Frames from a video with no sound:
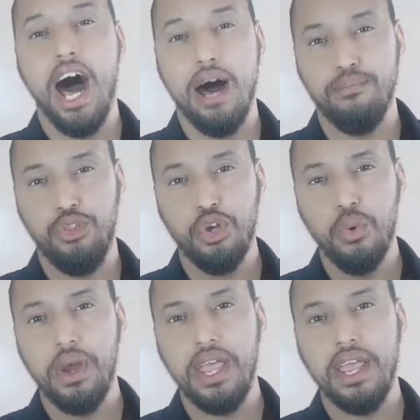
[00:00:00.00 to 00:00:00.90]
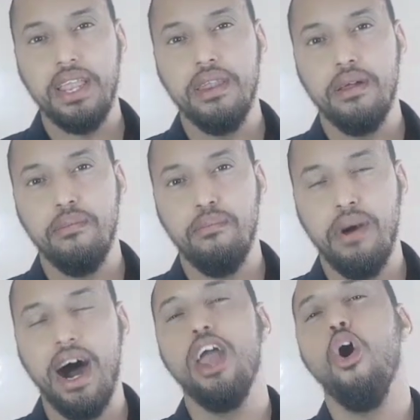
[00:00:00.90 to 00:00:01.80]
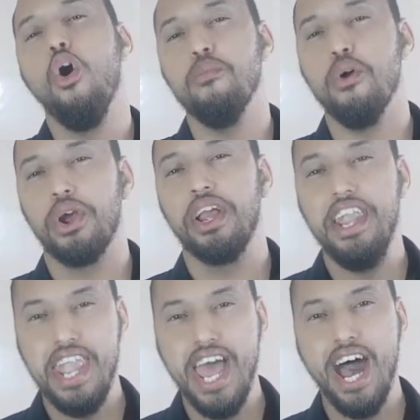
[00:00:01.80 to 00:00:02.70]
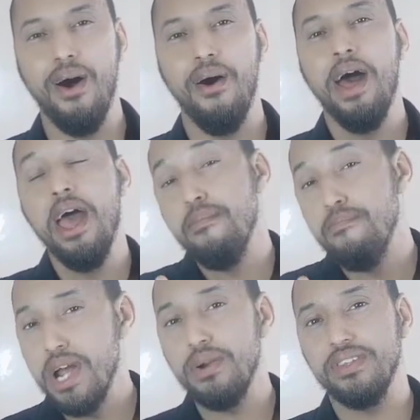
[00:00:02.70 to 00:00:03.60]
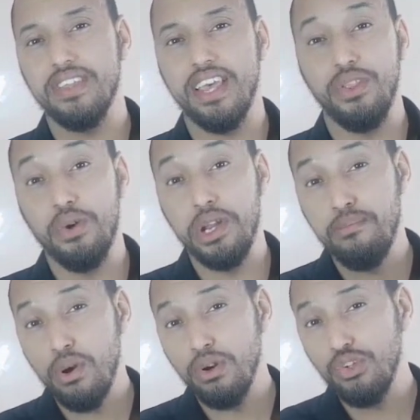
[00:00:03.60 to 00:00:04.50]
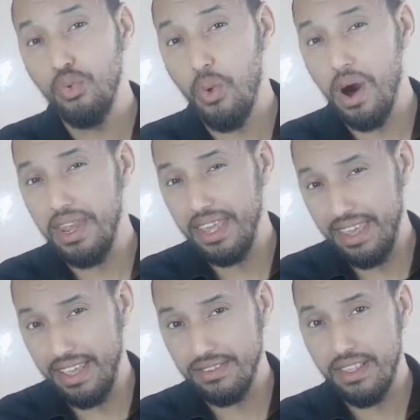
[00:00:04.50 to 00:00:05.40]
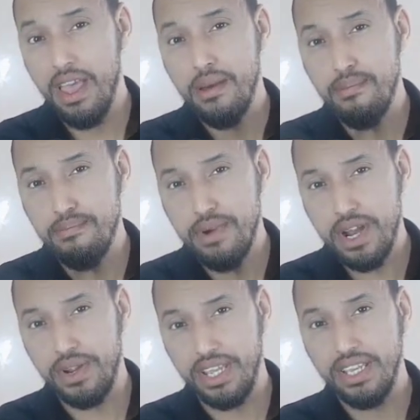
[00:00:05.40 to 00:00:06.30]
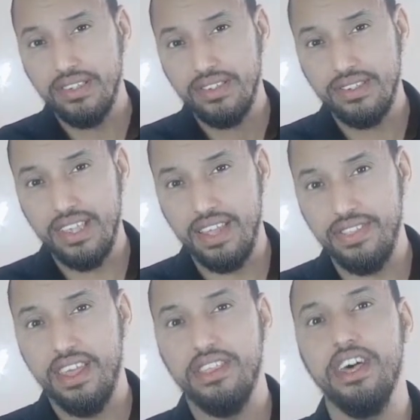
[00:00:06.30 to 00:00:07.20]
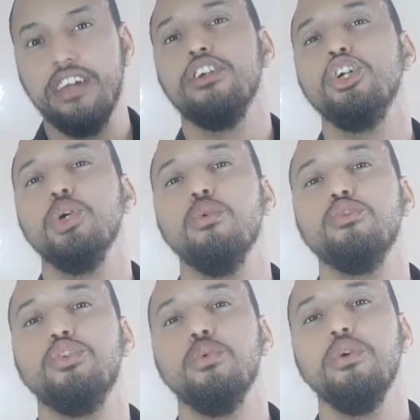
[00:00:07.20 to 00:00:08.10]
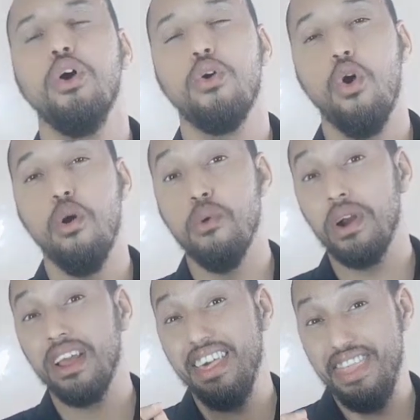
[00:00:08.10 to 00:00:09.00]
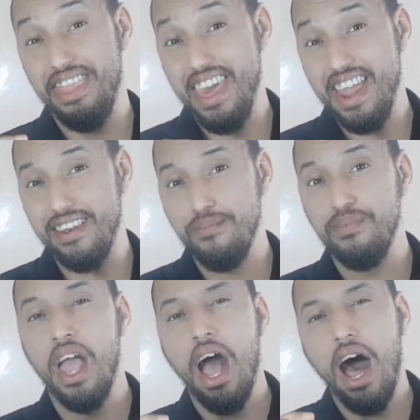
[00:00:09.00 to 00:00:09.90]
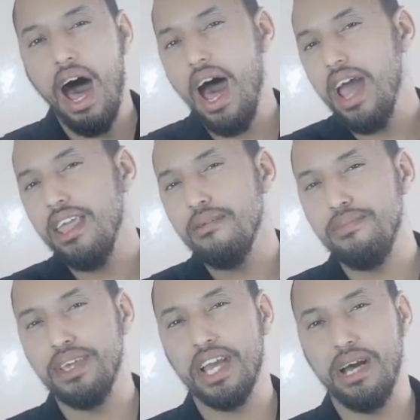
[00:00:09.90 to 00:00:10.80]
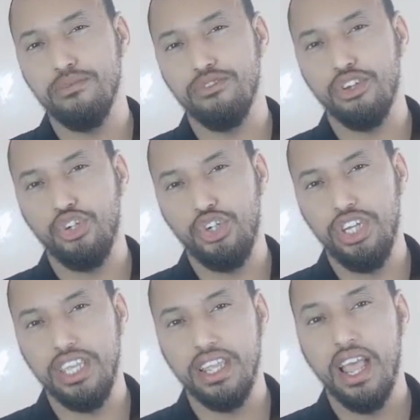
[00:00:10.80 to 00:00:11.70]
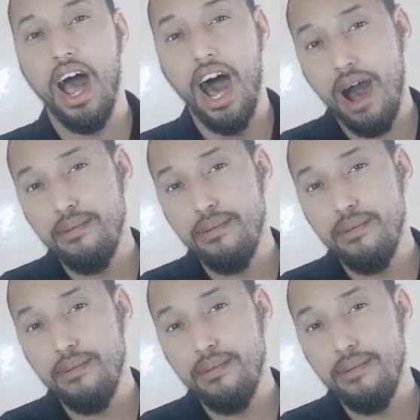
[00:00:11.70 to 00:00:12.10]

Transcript: I'm doing my homework now. Mary said. The reported one is Mary said that she was doing her homework then. I becomes she.